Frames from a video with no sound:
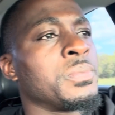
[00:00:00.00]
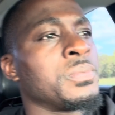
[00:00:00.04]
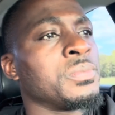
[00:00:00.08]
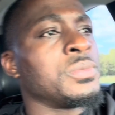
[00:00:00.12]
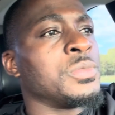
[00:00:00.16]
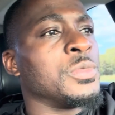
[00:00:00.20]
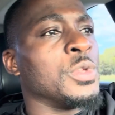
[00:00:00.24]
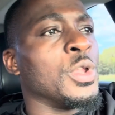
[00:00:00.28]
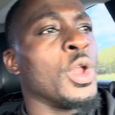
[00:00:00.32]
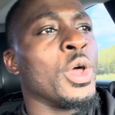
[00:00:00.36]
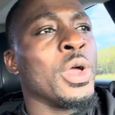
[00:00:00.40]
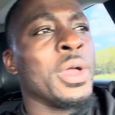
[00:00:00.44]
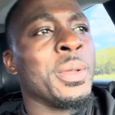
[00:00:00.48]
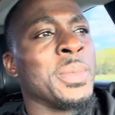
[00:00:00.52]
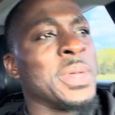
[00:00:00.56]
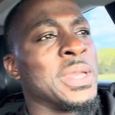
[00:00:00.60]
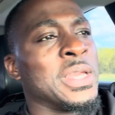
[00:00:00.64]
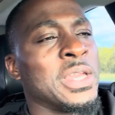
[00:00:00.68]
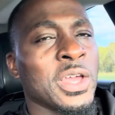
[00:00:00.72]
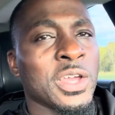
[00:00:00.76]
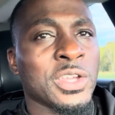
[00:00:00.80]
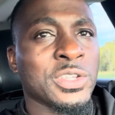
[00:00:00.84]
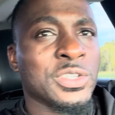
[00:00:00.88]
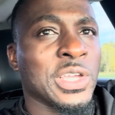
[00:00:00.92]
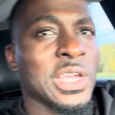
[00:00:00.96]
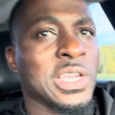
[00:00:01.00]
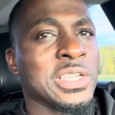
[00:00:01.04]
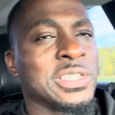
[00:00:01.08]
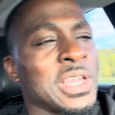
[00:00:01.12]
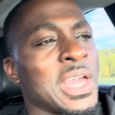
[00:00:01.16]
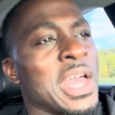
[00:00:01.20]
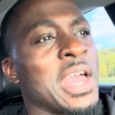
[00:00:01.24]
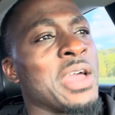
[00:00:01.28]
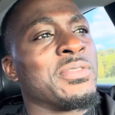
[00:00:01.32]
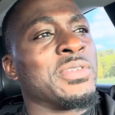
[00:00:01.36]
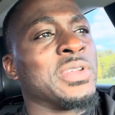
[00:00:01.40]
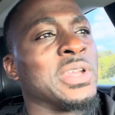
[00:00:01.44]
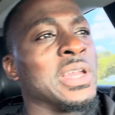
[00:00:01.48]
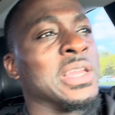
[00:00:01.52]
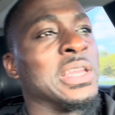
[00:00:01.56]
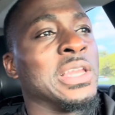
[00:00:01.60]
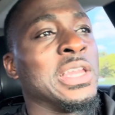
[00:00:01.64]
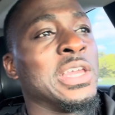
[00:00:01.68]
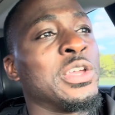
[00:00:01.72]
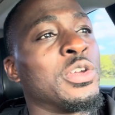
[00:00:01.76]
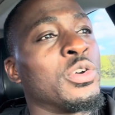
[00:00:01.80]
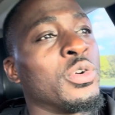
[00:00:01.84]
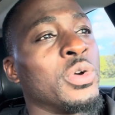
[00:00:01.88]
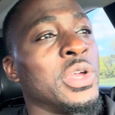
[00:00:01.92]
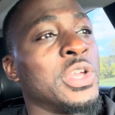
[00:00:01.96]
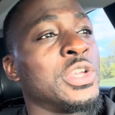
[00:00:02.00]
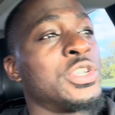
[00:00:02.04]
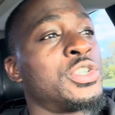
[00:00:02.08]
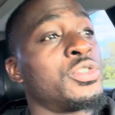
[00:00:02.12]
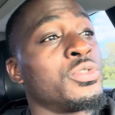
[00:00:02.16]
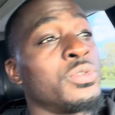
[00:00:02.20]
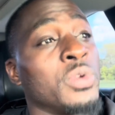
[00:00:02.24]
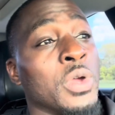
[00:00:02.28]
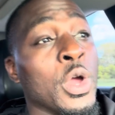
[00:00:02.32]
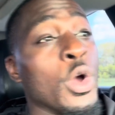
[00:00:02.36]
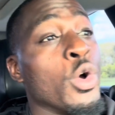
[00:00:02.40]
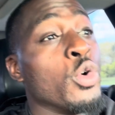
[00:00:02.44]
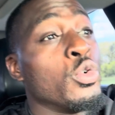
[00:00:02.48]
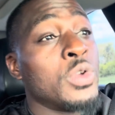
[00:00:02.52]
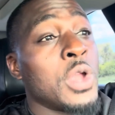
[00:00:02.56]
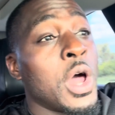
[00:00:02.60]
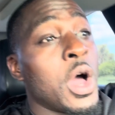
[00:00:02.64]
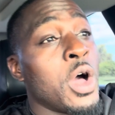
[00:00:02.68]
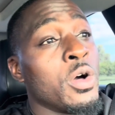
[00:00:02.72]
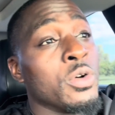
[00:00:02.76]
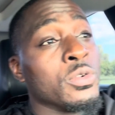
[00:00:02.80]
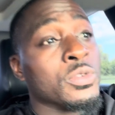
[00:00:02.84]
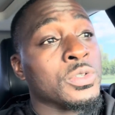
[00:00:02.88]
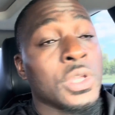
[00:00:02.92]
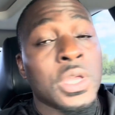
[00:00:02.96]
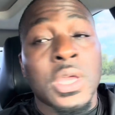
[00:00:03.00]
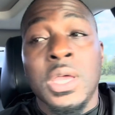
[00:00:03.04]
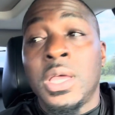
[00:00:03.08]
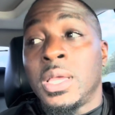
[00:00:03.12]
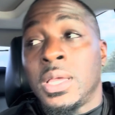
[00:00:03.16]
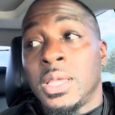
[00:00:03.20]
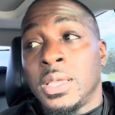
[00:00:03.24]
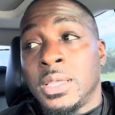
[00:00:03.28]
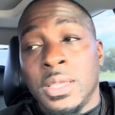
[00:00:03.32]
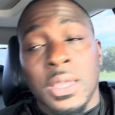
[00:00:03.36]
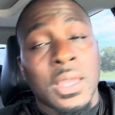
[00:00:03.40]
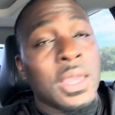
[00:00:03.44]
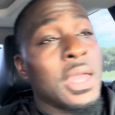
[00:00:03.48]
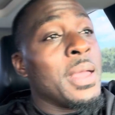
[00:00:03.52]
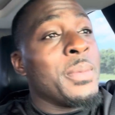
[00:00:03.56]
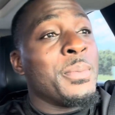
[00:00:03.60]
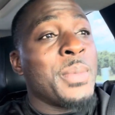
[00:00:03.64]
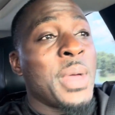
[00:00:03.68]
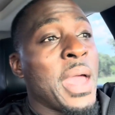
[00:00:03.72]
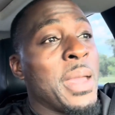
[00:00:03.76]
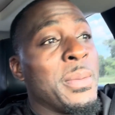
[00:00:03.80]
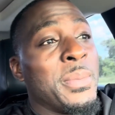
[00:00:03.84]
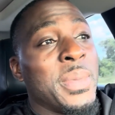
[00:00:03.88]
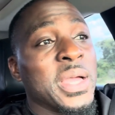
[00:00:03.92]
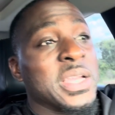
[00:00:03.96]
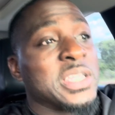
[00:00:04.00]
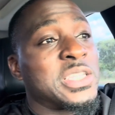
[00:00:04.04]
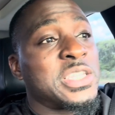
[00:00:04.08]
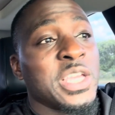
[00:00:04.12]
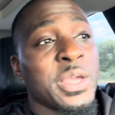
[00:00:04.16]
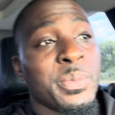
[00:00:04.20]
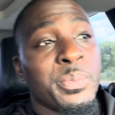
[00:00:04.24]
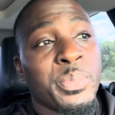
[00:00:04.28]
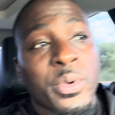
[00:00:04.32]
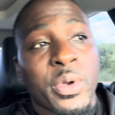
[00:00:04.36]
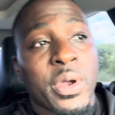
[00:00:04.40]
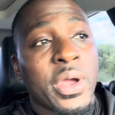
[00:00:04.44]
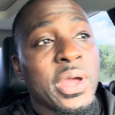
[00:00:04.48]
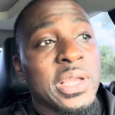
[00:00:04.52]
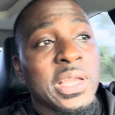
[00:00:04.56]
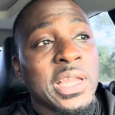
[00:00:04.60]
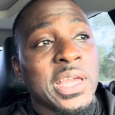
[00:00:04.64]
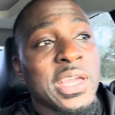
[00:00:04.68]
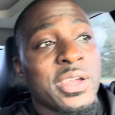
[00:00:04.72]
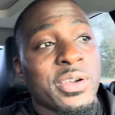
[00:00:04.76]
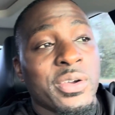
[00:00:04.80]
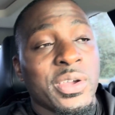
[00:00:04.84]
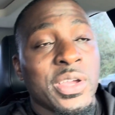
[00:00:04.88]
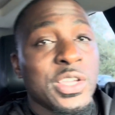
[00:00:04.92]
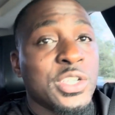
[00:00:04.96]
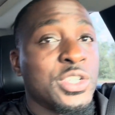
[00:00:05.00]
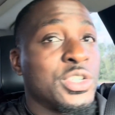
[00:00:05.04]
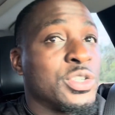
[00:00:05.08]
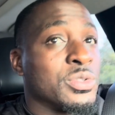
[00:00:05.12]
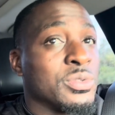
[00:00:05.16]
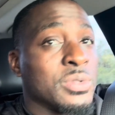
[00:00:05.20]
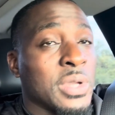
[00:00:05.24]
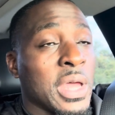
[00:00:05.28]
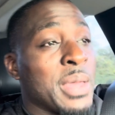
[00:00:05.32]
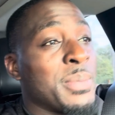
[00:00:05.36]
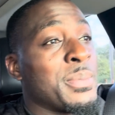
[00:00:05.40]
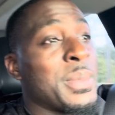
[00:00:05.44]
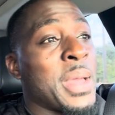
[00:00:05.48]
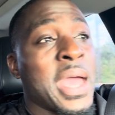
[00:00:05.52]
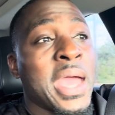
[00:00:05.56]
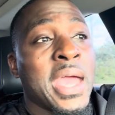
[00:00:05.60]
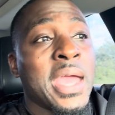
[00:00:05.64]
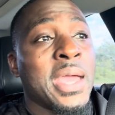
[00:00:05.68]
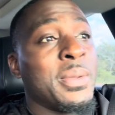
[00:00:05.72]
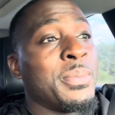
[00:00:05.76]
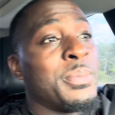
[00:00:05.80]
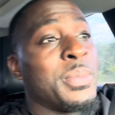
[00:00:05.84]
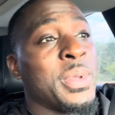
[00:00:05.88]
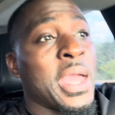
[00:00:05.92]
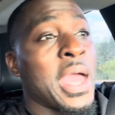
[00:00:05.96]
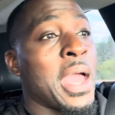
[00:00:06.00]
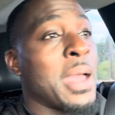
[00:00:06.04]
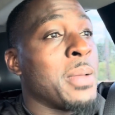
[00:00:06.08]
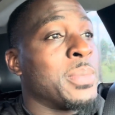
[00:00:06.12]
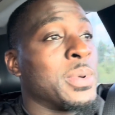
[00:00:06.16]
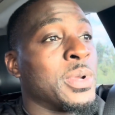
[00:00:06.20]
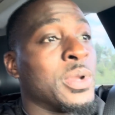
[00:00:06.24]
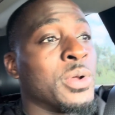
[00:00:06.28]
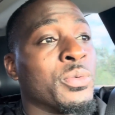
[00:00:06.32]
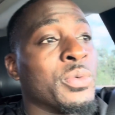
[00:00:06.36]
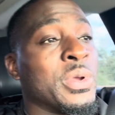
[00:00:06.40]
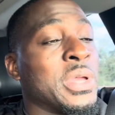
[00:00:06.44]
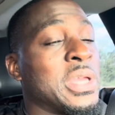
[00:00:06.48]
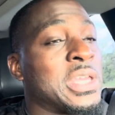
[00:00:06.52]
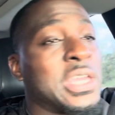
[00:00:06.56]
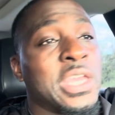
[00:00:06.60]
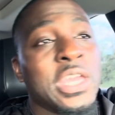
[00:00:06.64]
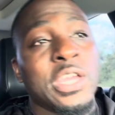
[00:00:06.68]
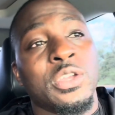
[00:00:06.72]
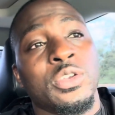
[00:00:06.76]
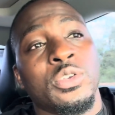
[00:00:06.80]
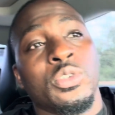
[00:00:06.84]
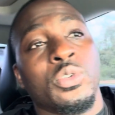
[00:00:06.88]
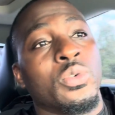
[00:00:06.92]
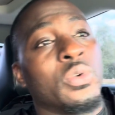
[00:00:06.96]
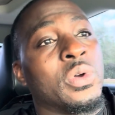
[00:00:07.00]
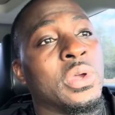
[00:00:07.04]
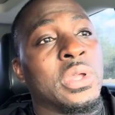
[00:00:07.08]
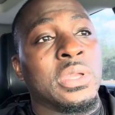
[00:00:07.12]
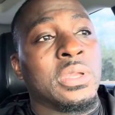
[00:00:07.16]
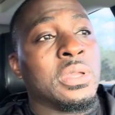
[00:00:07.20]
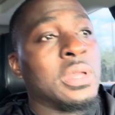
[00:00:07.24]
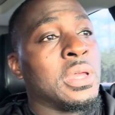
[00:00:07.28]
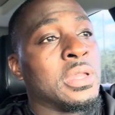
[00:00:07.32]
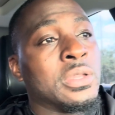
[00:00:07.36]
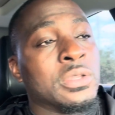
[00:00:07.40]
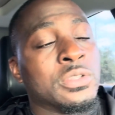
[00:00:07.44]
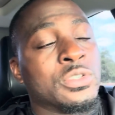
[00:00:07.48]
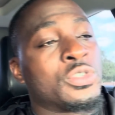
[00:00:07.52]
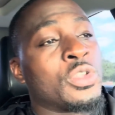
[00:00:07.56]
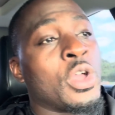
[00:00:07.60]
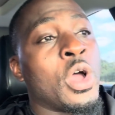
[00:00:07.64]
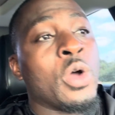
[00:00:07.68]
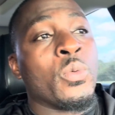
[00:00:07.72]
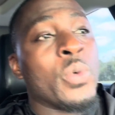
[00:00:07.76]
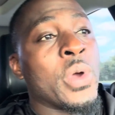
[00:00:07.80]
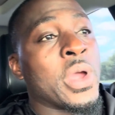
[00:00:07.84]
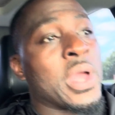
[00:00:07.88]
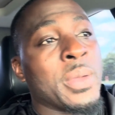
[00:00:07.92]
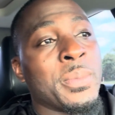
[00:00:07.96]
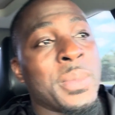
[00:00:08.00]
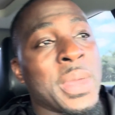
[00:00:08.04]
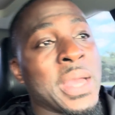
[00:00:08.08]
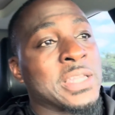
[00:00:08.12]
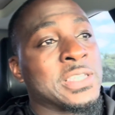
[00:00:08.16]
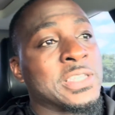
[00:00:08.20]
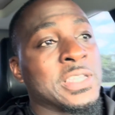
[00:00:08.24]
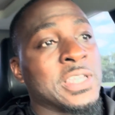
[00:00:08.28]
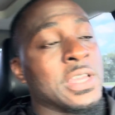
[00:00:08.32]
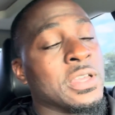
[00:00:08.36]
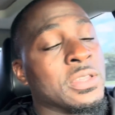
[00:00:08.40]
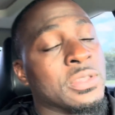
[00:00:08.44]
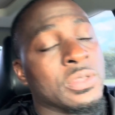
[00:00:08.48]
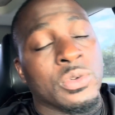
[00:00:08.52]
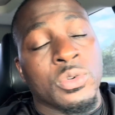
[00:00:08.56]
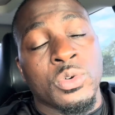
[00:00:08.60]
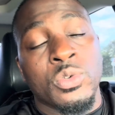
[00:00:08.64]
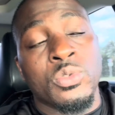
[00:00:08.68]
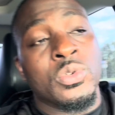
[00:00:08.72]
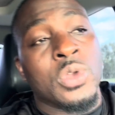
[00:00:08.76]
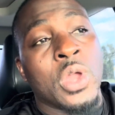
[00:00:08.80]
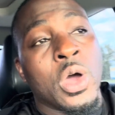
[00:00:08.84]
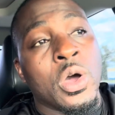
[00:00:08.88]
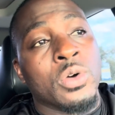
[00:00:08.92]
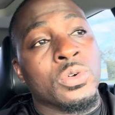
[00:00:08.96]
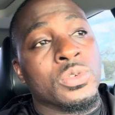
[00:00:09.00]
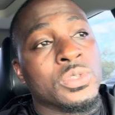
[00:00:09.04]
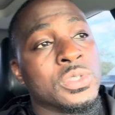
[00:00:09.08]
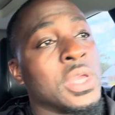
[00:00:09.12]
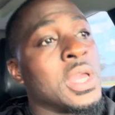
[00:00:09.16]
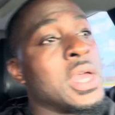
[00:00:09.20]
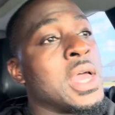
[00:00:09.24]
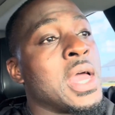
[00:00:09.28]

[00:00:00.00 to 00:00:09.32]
you know, him and Derrick James are having a legal issue. And who knows? It may be a temporary legal issue. They may be able to rekindle and, and start working back together. Who knows?